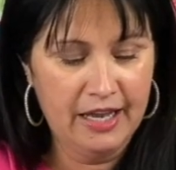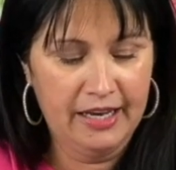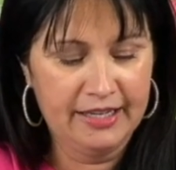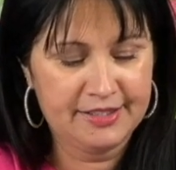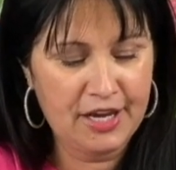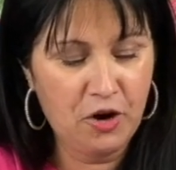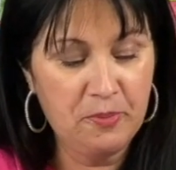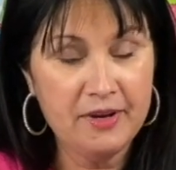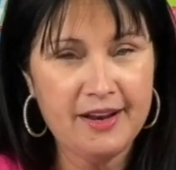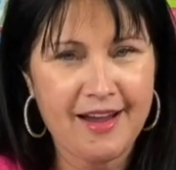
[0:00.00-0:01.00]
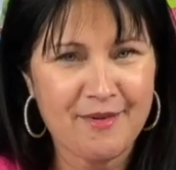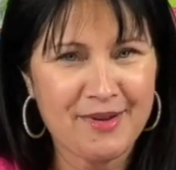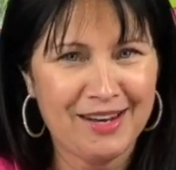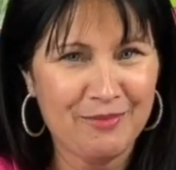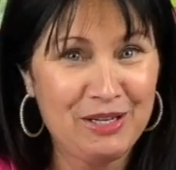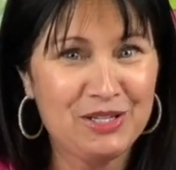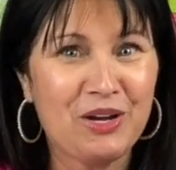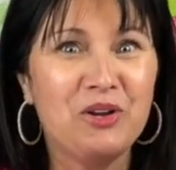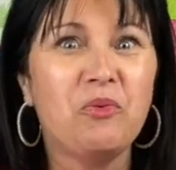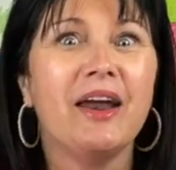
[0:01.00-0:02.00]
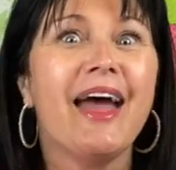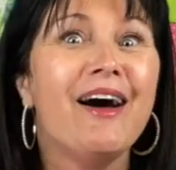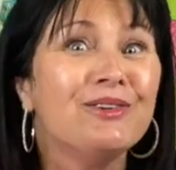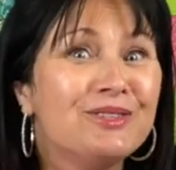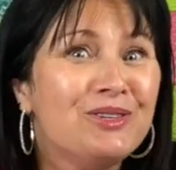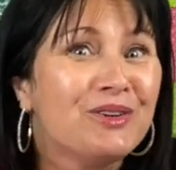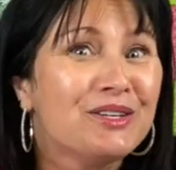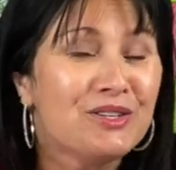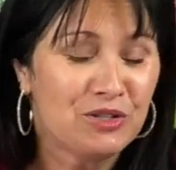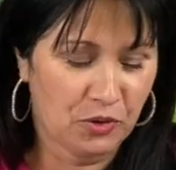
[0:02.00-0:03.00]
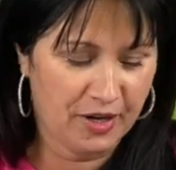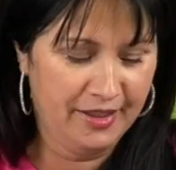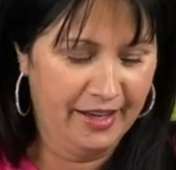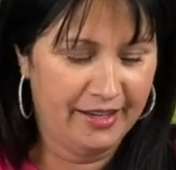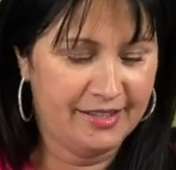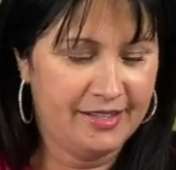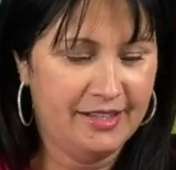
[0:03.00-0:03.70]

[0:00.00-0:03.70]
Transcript: Let's open it up and let me show you what else you can store in this.